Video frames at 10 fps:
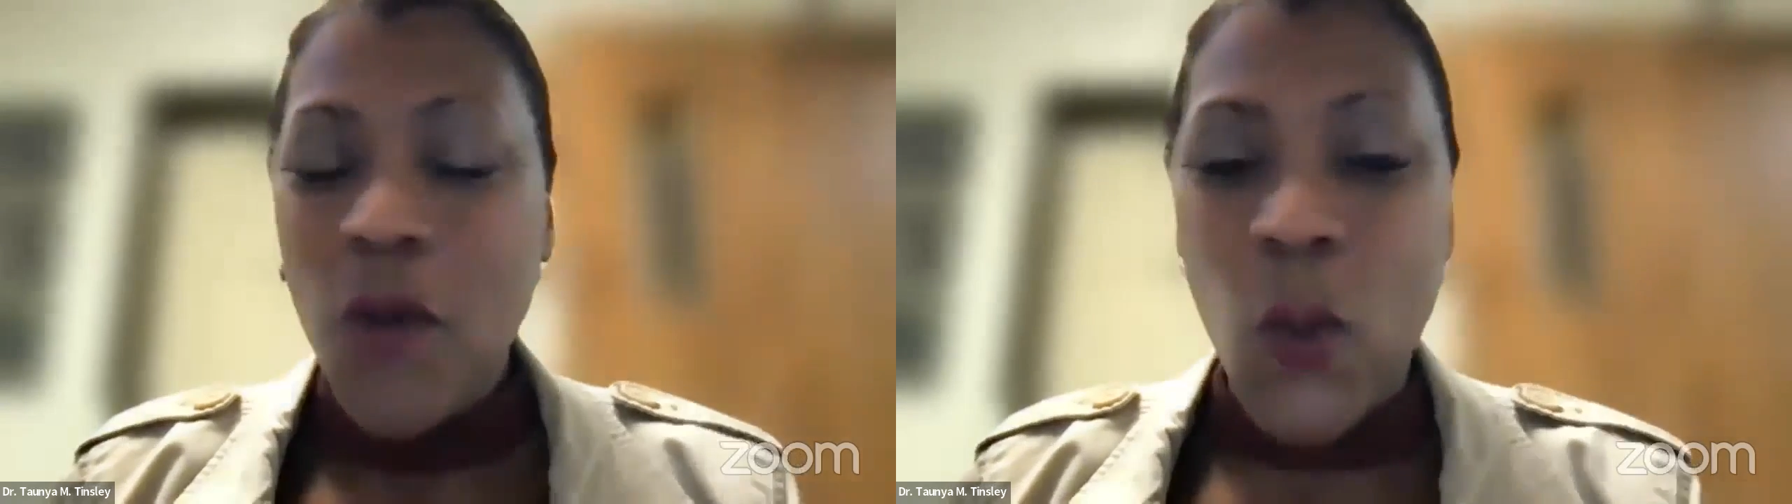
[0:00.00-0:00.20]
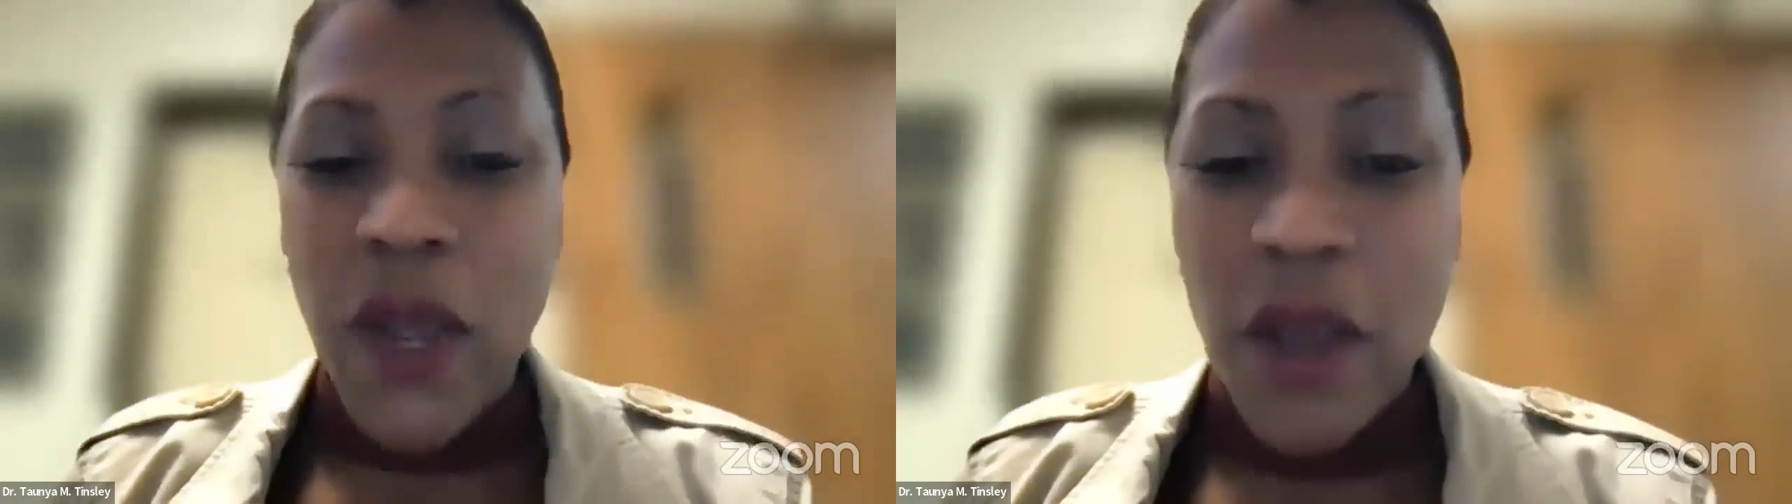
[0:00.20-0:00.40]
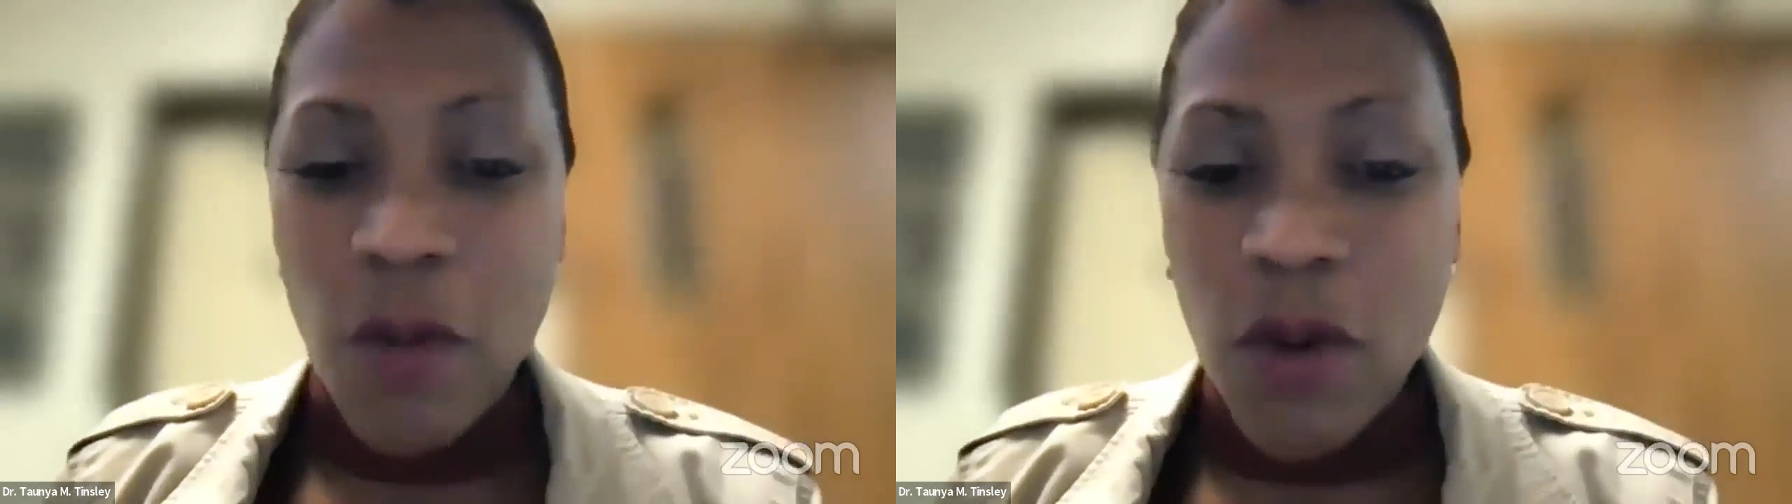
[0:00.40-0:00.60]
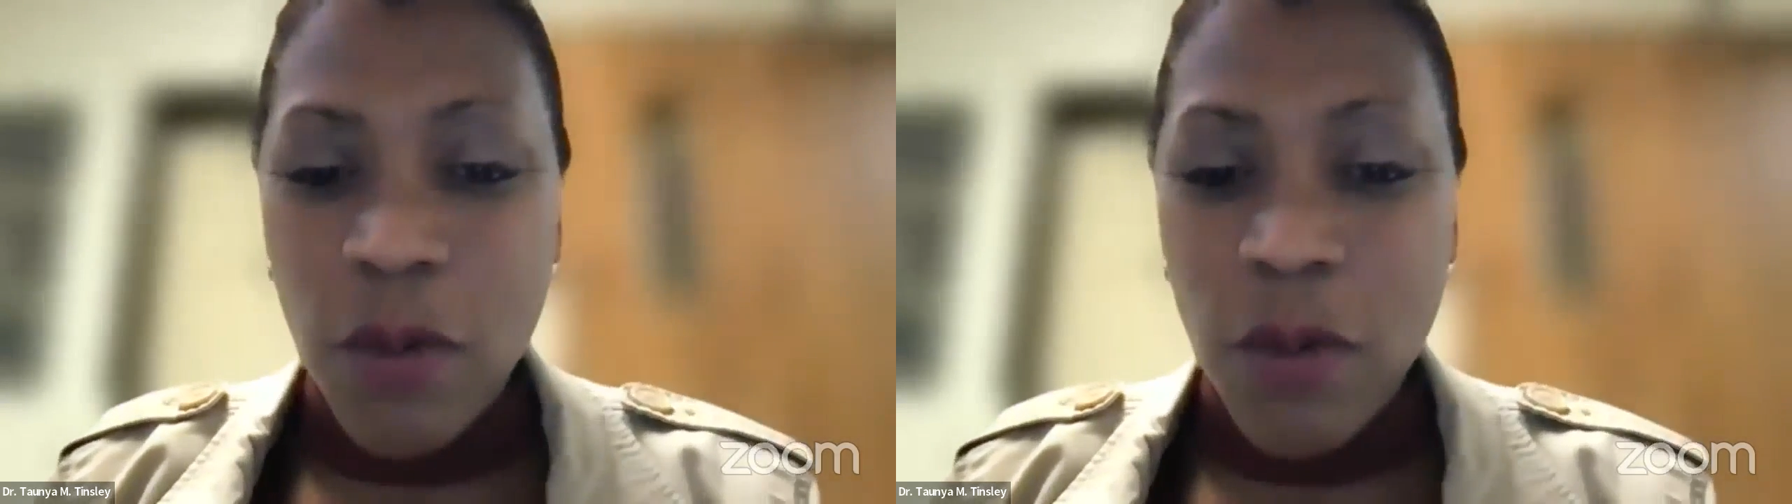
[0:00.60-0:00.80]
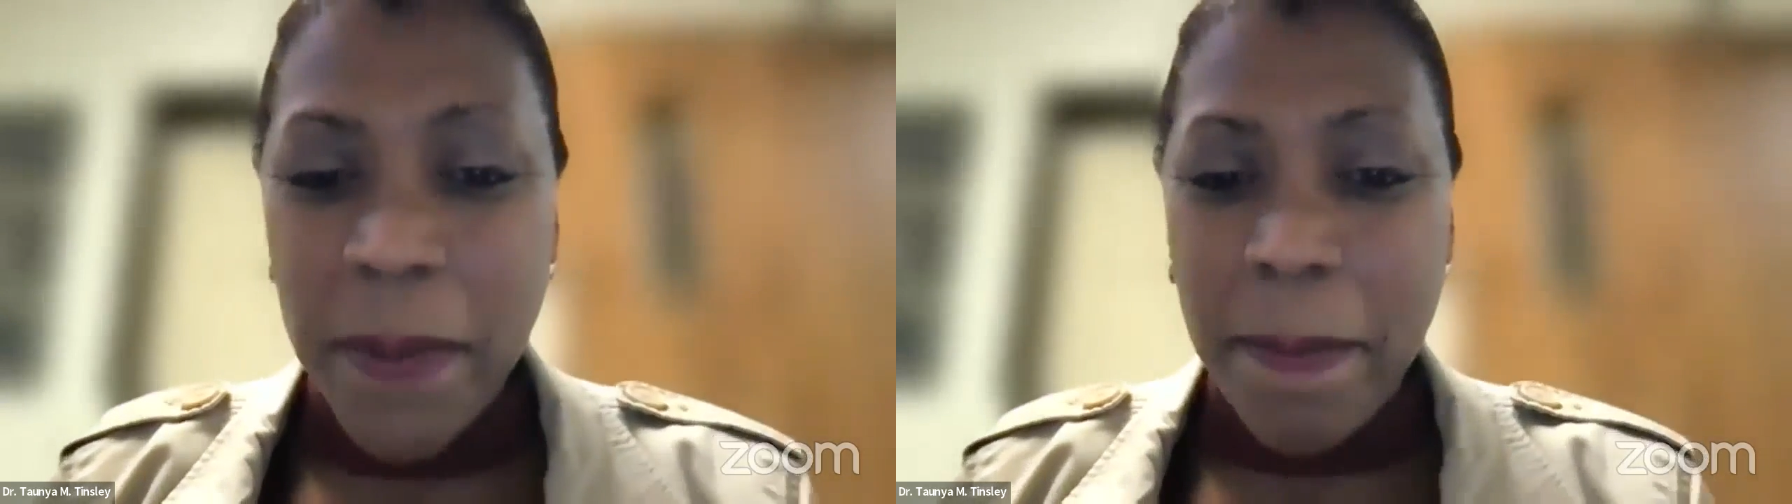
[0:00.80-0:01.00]
We
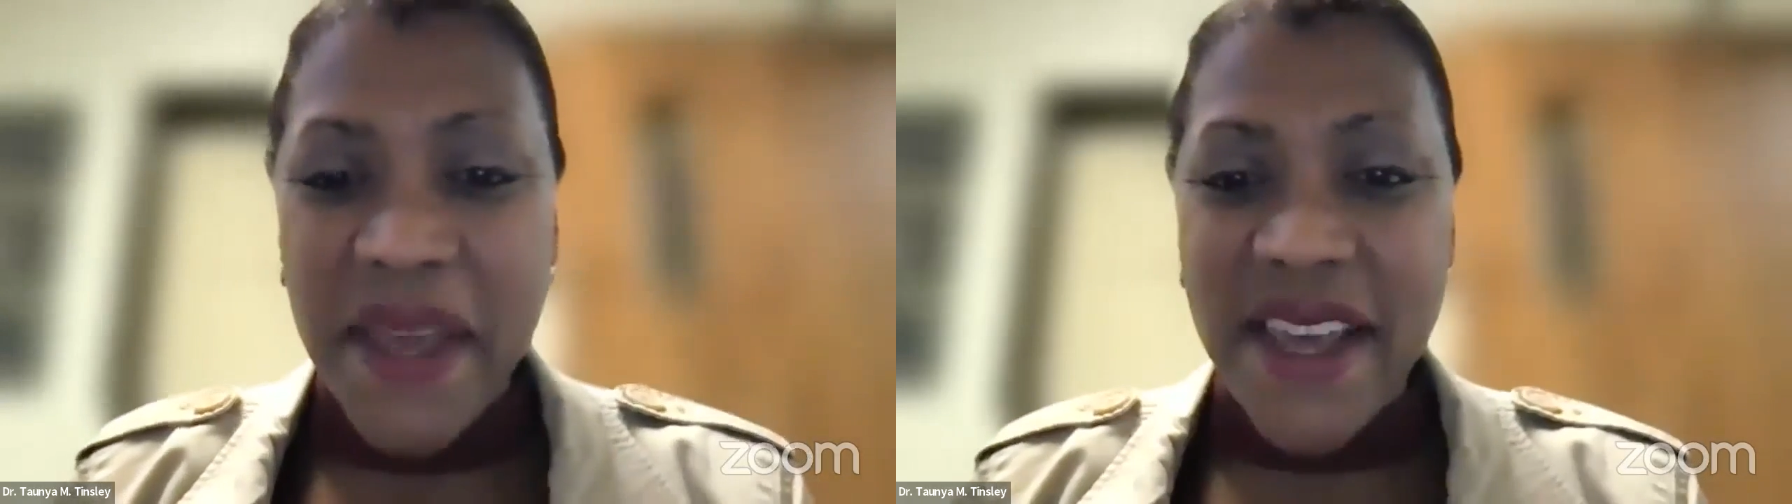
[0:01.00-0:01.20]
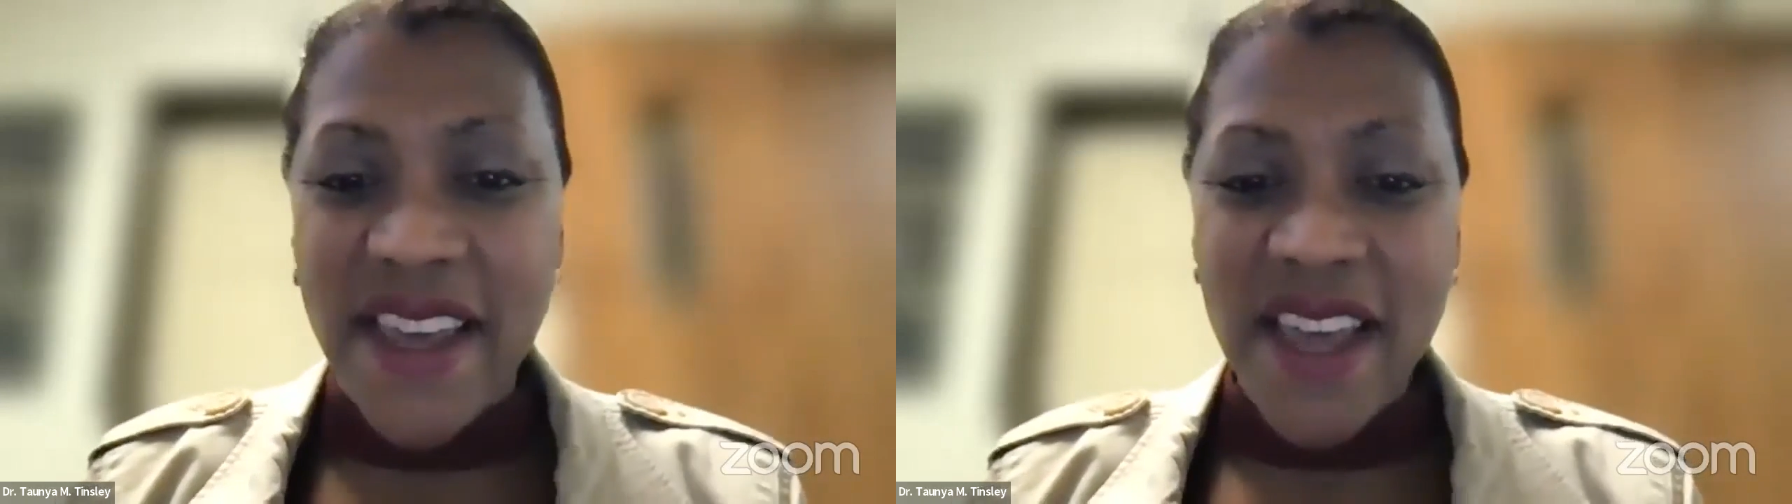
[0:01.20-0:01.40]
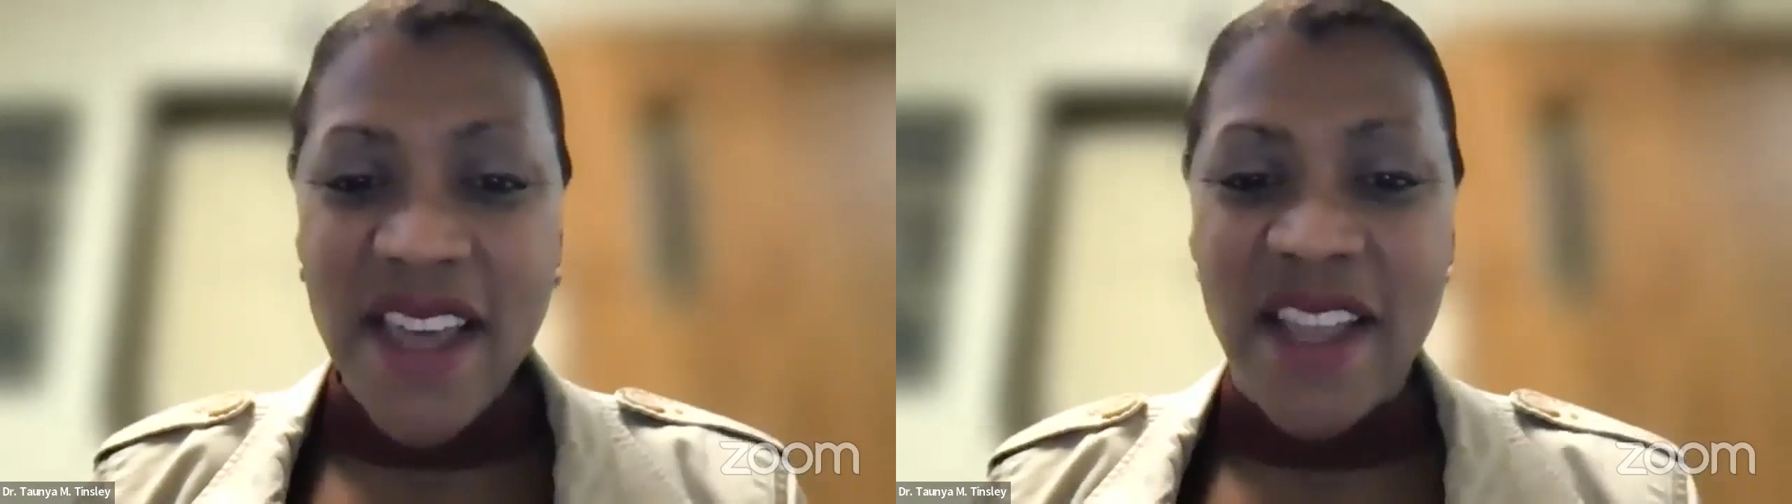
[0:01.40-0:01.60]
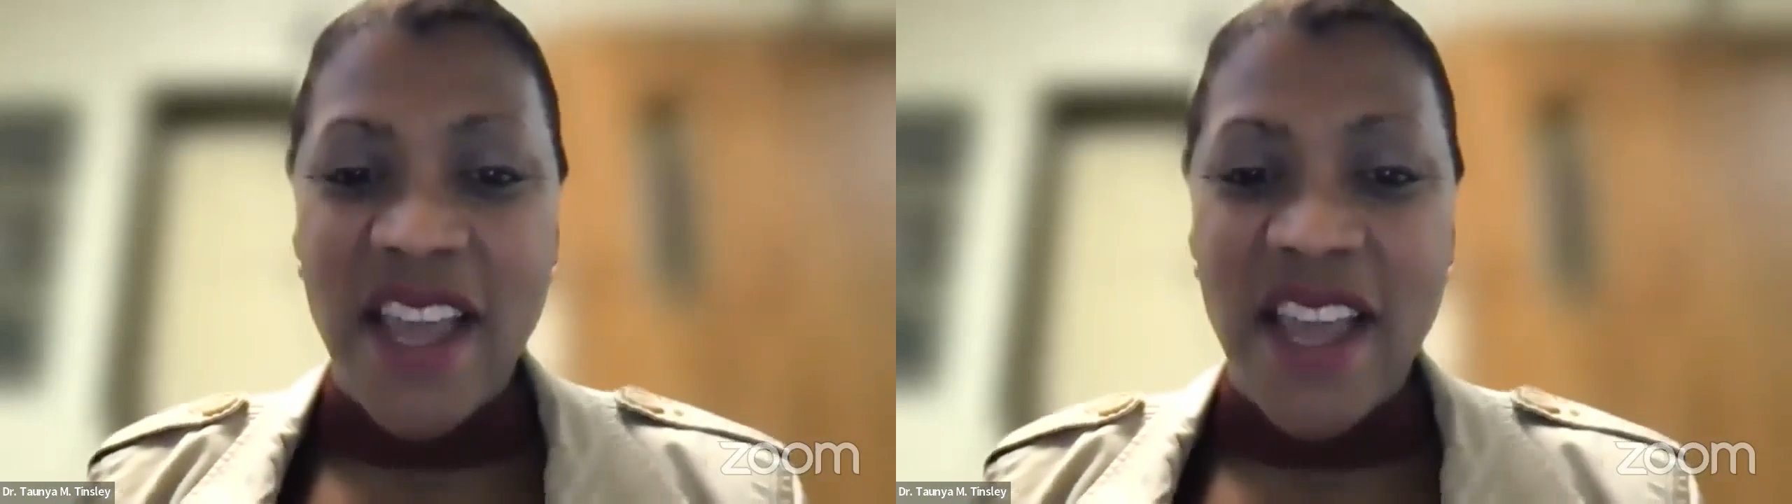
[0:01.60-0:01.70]
will begin